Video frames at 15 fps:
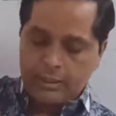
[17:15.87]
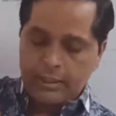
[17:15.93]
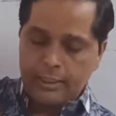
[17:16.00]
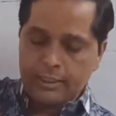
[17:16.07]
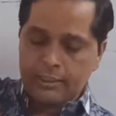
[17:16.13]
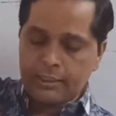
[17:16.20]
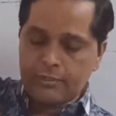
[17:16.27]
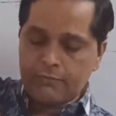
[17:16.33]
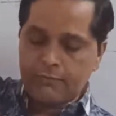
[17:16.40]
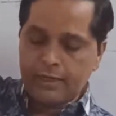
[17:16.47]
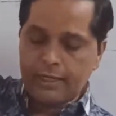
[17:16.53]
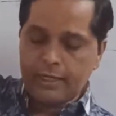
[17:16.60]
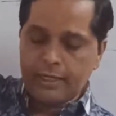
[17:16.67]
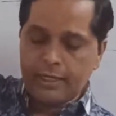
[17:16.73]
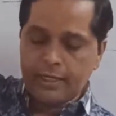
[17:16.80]
In this
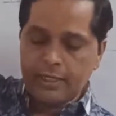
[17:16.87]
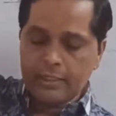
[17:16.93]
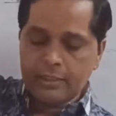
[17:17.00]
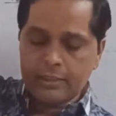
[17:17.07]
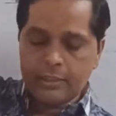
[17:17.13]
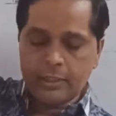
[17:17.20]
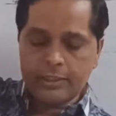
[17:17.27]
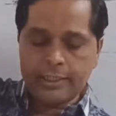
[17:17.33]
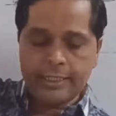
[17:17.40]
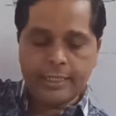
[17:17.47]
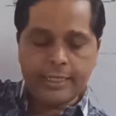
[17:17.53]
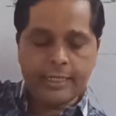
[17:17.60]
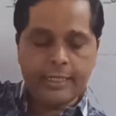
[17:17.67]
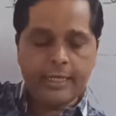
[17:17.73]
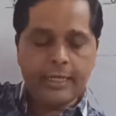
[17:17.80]
way, 30
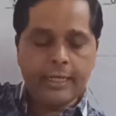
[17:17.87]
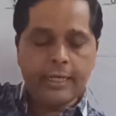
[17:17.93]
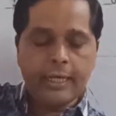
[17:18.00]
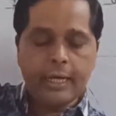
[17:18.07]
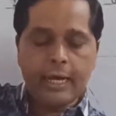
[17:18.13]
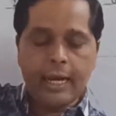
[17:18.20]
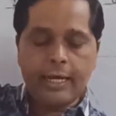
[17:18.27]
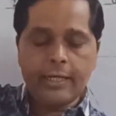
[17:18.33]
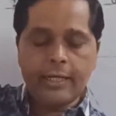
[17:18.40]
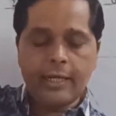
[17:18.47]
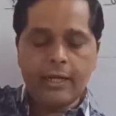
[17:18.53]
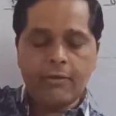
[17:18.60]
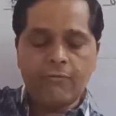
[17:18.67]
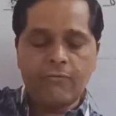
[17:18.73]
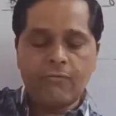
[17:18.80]
degree, and
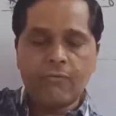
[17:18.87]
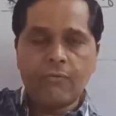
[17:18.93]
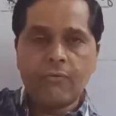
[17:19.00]
if